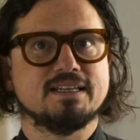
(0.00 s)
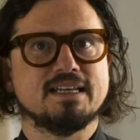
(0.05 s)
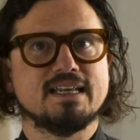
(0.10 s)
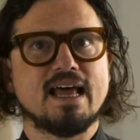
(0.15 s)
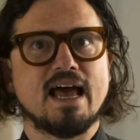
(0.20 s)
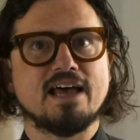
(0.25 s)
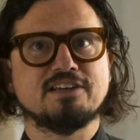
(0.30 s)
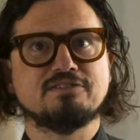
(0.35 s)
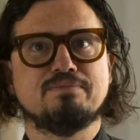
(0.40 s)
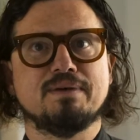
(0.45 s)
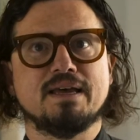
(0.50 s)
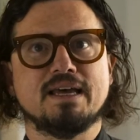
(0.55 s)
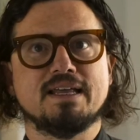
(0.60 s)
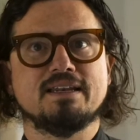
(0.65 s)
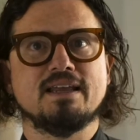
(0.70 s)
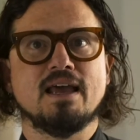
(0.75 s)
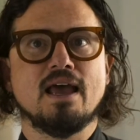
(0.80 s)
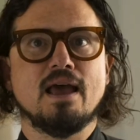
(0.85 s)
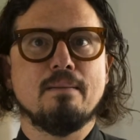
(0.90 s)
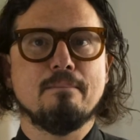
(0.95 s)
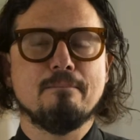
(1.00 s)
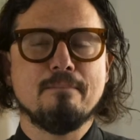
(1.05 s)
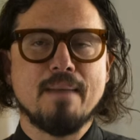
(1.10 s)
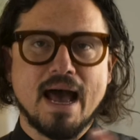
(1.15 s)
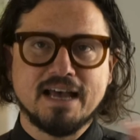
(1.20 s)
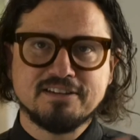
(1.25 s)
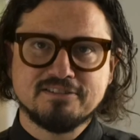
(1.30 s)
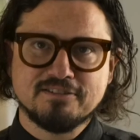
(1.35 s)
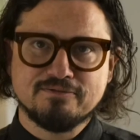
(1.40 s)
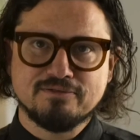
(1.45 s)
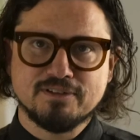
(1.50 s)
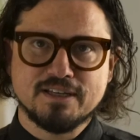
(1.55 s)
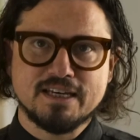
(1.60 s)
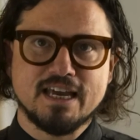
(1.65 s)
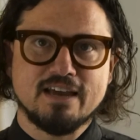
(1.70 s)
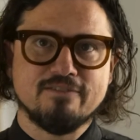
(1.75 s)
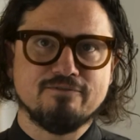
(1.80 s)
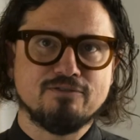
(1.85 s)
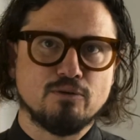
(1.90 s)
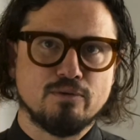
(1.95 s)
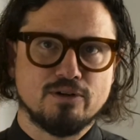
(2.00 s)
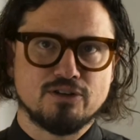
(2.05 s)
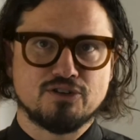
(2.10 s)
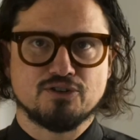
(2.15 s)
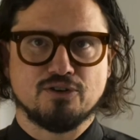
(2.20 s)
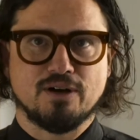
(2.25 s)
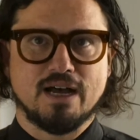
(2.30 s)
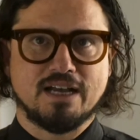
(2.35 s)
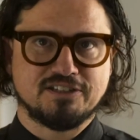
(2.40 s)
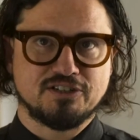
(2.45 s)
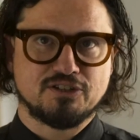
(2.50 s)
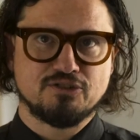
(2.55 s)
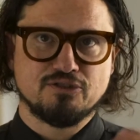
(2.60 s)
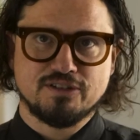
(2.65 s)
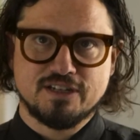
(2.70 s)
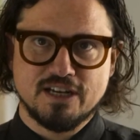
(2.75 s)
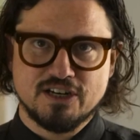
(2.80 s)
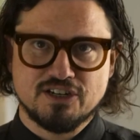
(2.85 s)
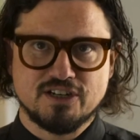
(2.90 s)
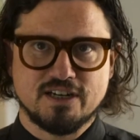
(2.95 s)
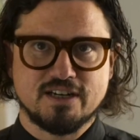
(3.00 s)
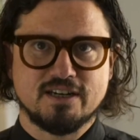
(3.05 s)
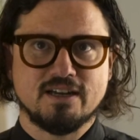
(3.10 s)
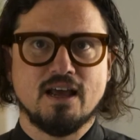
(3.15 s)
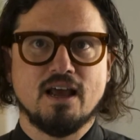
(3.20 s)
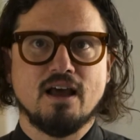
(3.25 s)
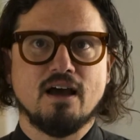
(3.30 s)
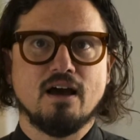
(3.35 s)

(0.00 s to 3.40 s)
it has been massively influential as a tradition